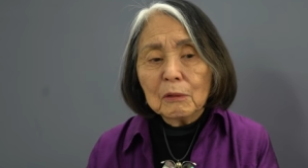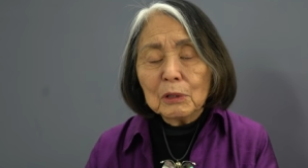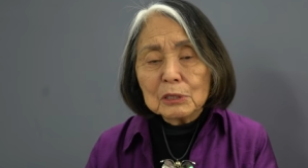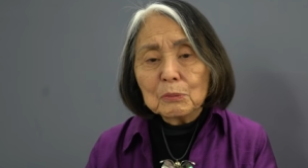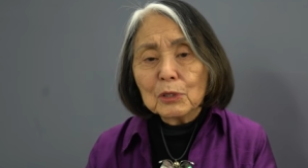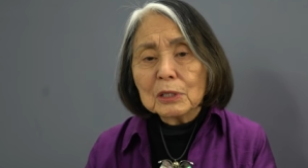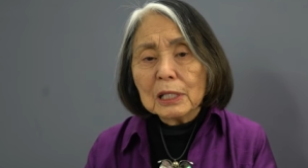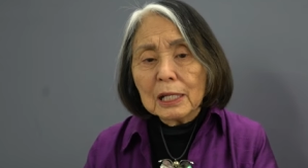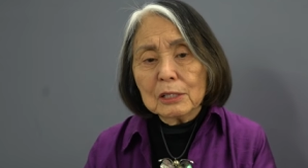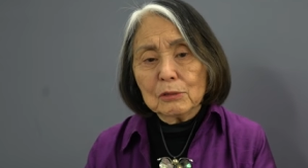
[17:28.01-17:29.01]
what's more
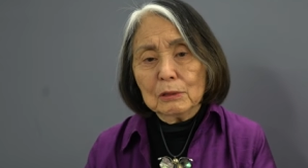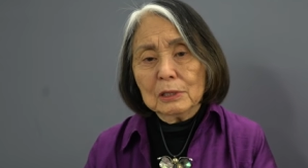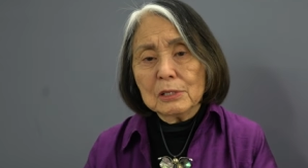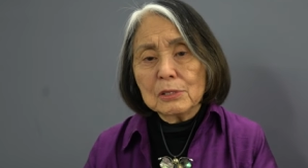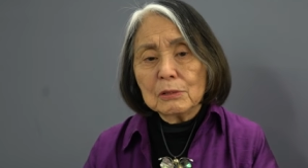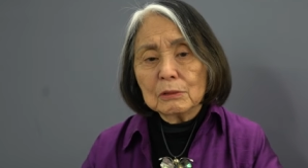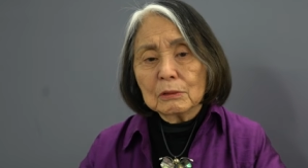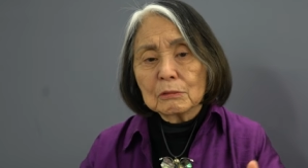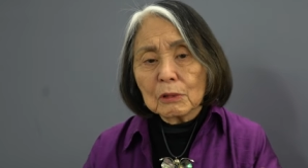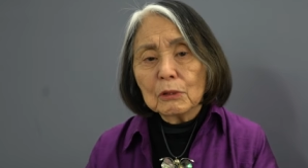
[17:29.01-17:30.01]
natural is
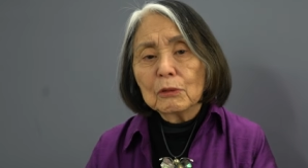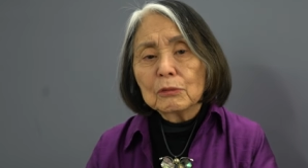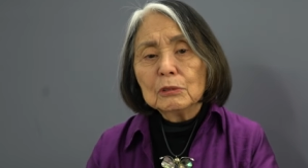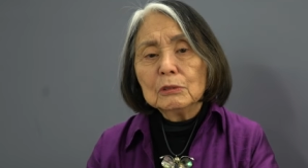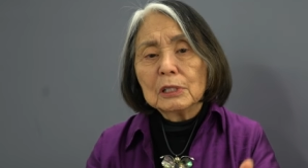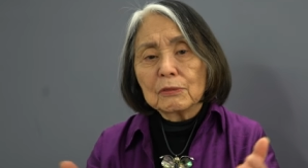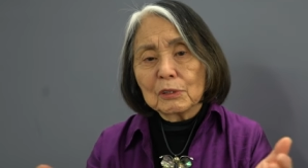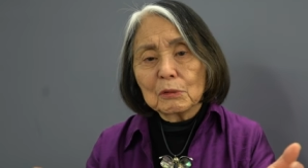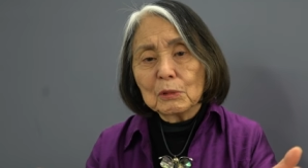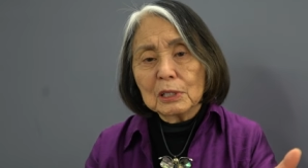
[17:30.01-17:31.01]
you grow through
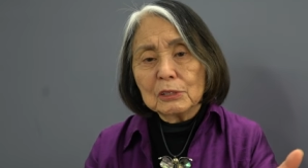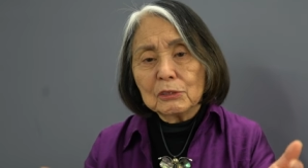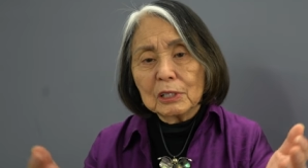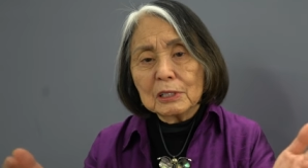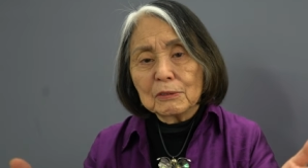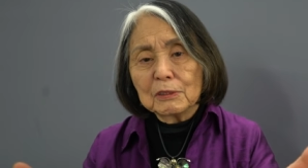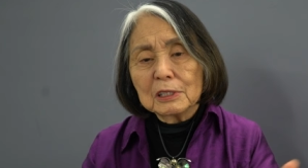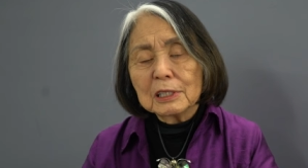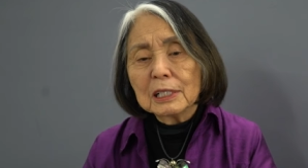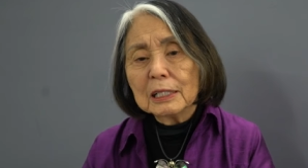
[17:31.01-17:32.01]
different ones at
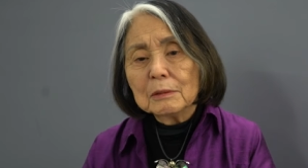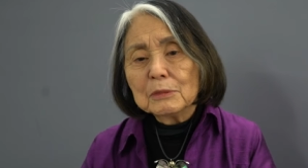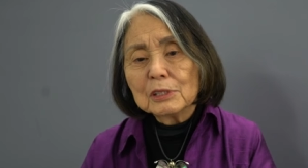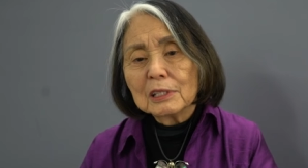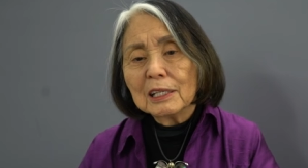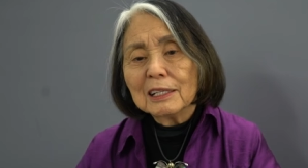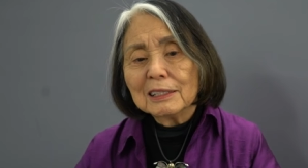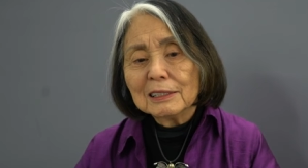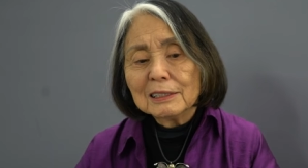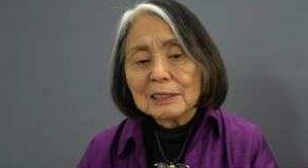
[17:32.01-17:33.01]
different times
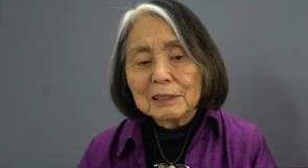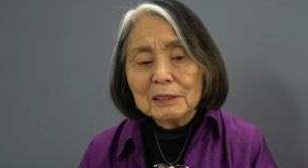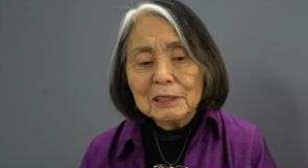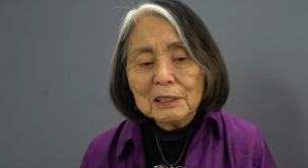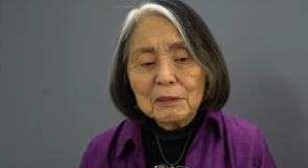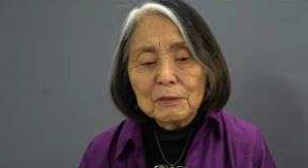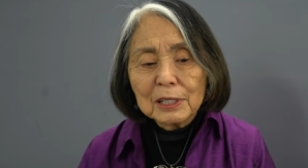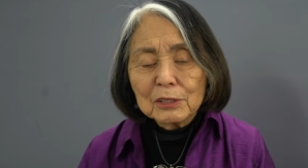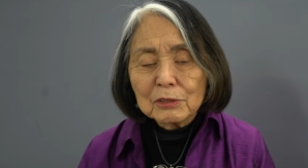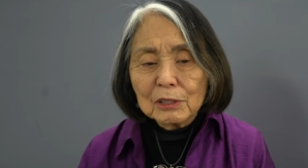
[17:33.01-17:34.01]
and uh,
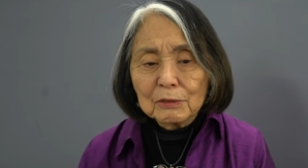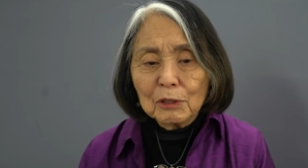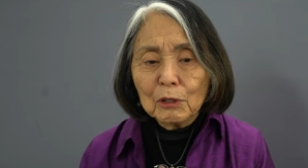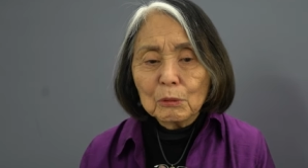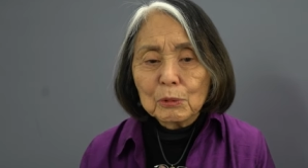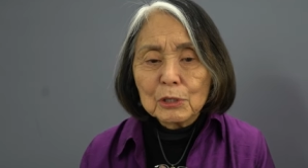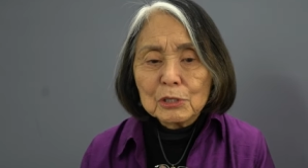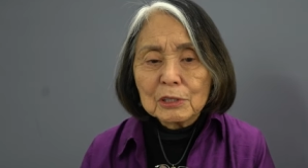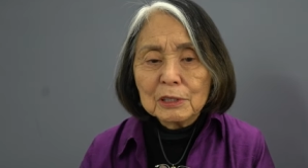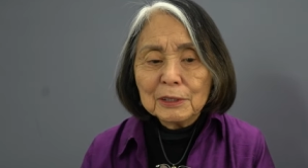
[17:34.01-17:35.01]
find yourself a whole
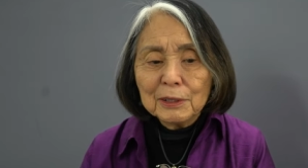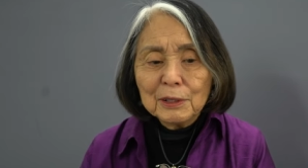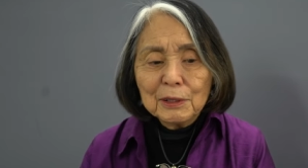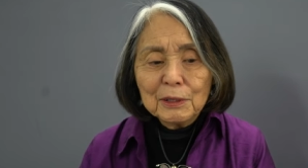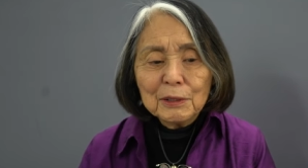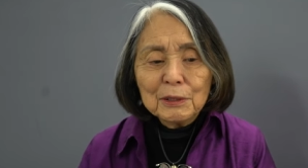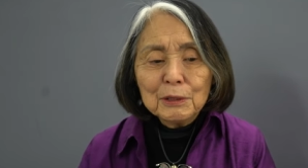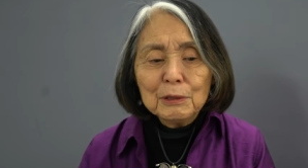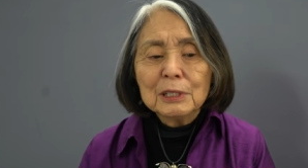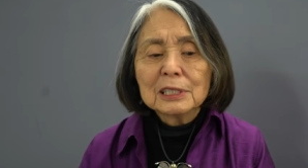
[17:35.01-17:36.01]
person
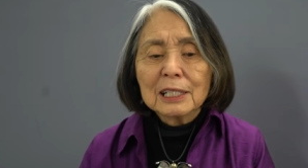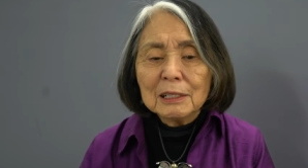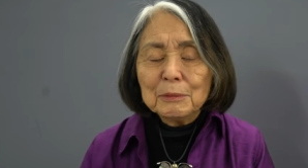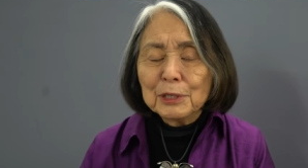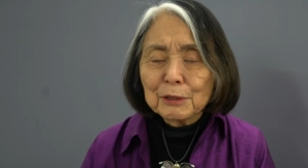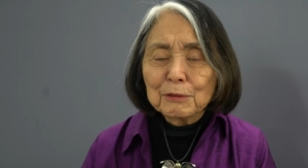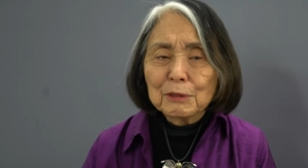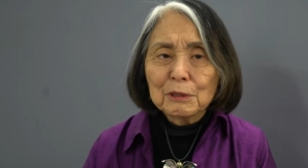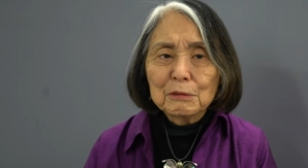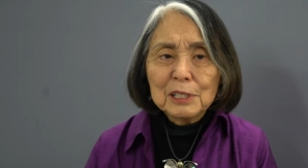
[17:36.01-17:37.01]
who has come here
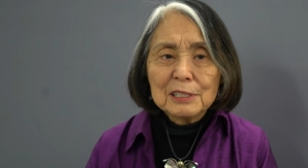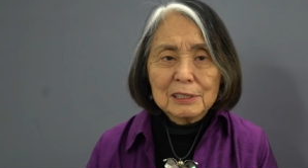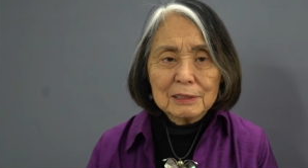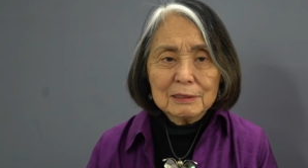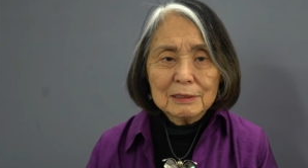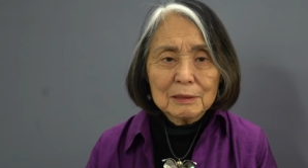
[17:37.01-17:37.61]
for a reason.